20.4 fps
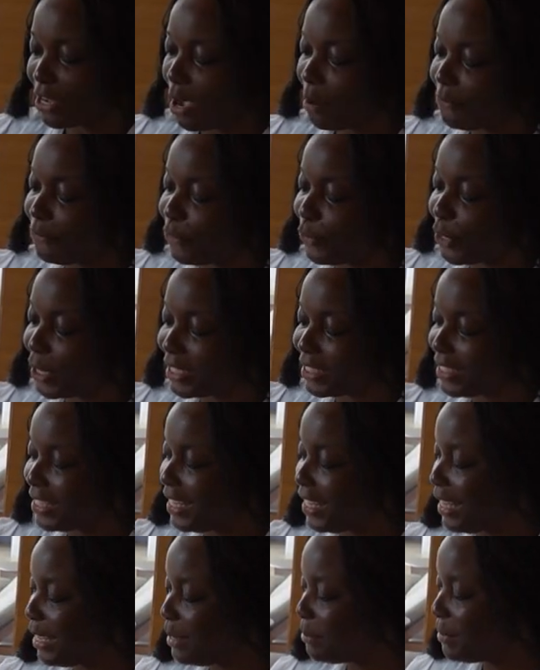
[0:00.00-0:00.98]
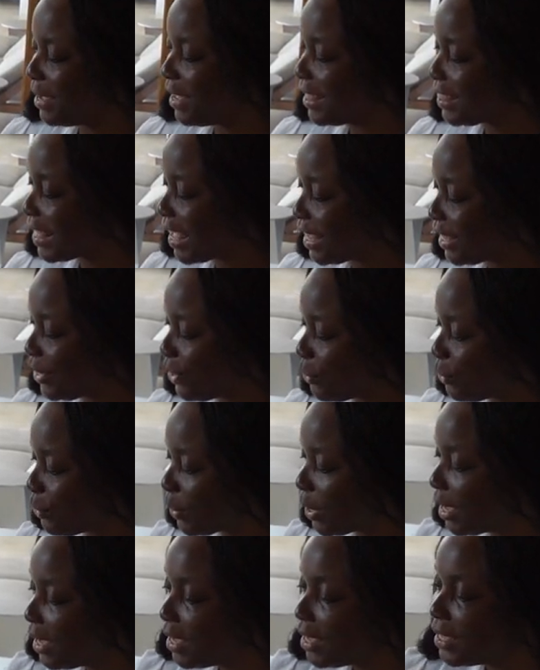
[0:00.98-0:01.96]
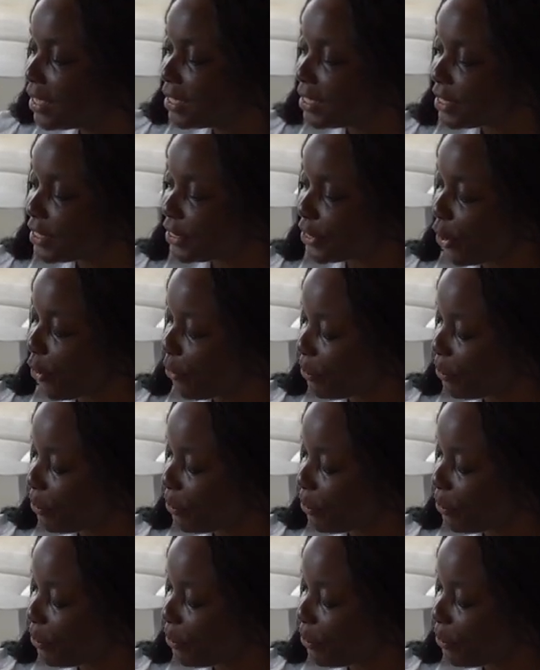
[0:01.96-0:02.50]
Tom Ford team. Thank you so